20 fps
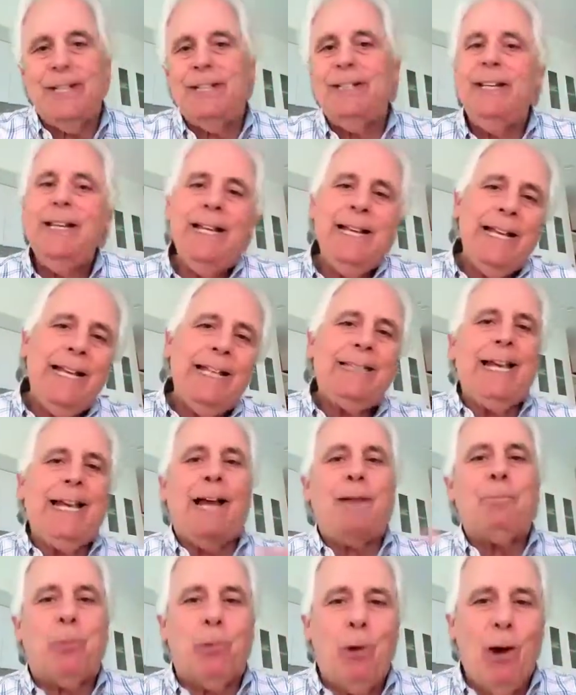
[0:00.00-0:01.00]
And
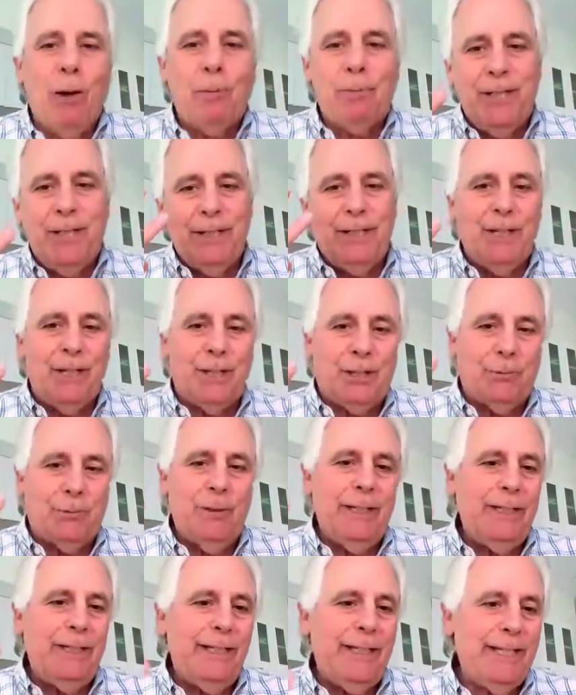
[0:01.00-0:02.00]
that prompted the
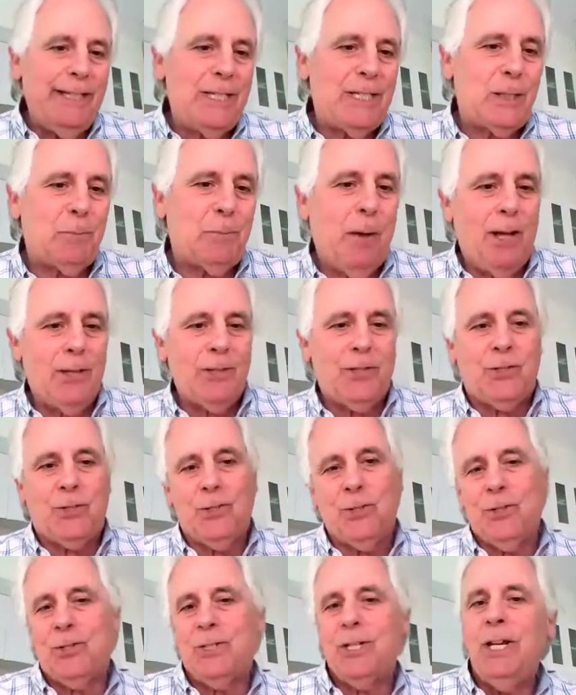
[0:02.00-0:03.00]
3 lead
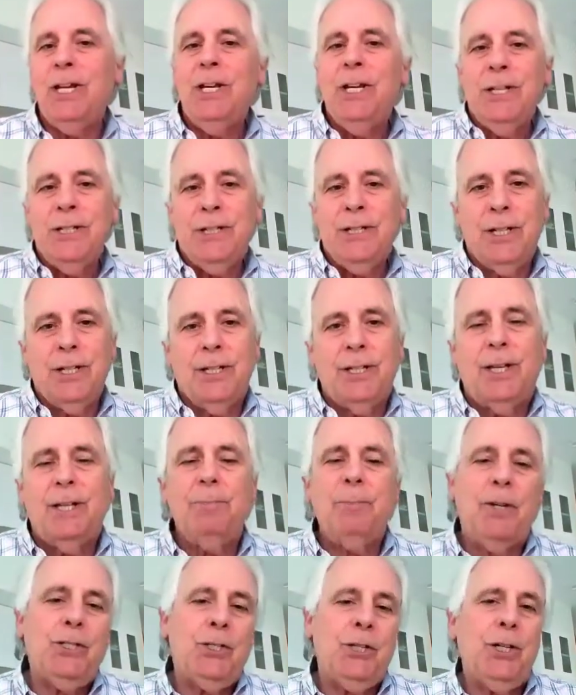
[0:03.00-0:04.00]
sponsors to
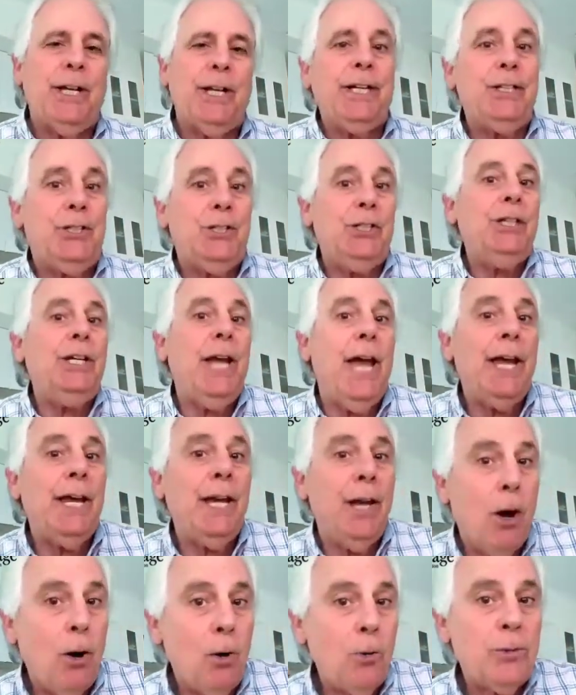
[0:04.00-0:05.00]
commission a
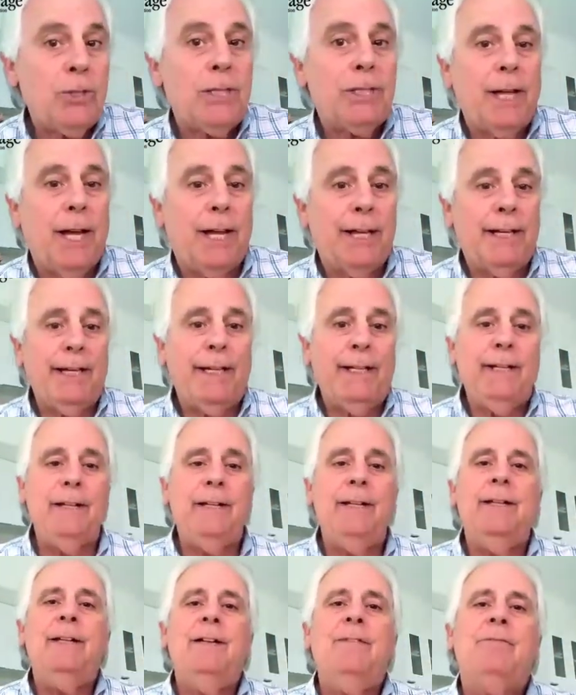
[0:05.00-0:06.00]
GAO
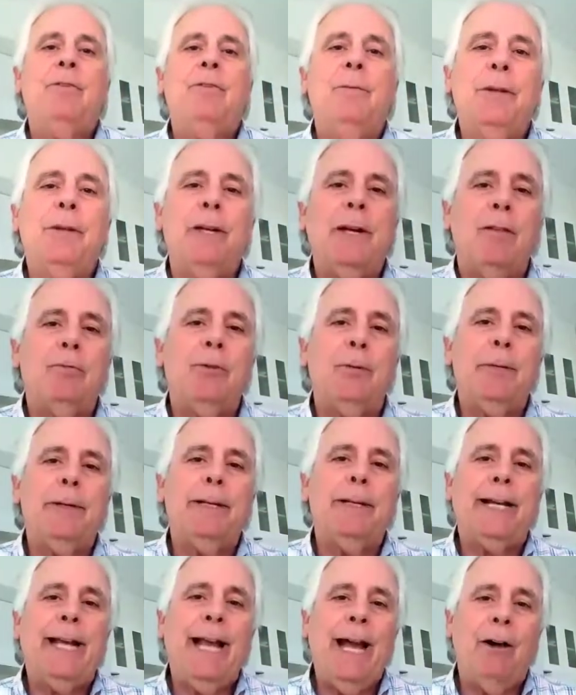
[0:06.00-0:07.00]
study from the
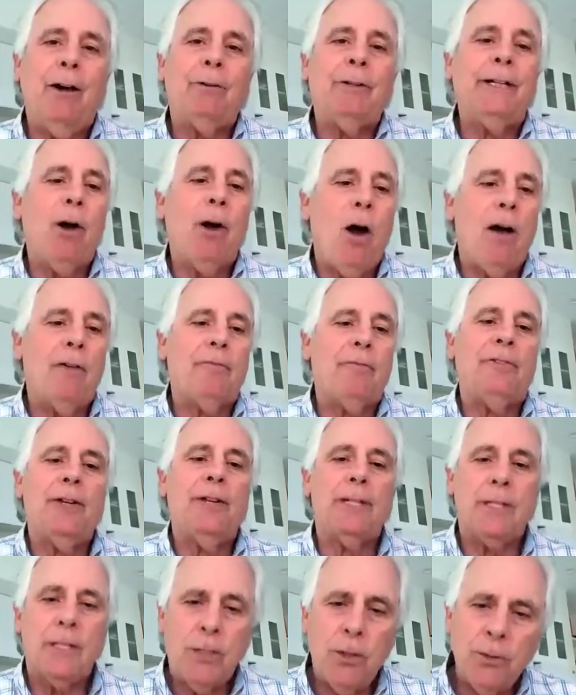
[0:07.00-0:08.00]
Government Accounting
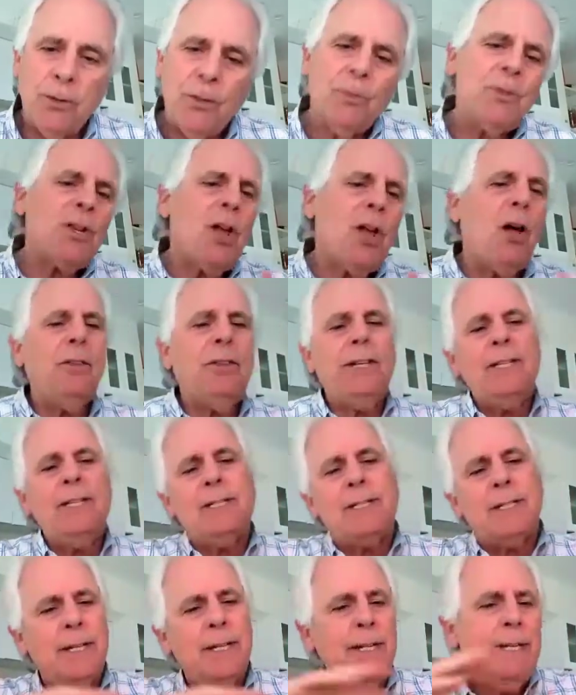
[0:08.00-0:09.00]
Office. So there was all
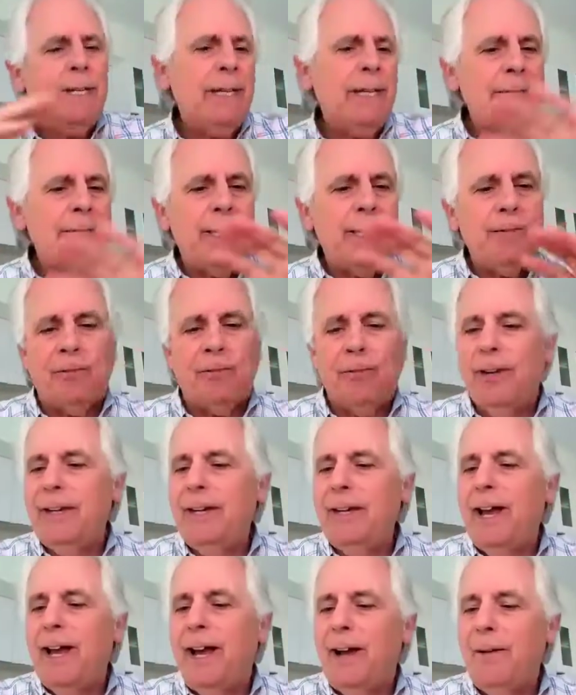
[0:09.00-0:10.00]
these
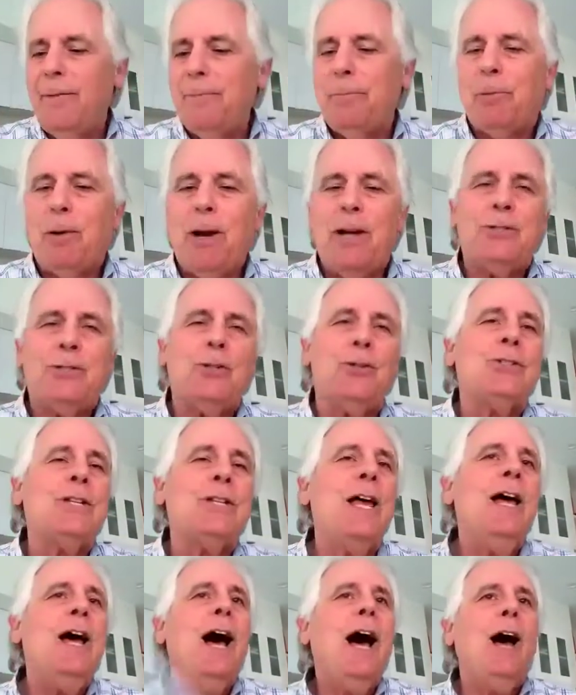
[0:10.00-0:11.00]
different pressures.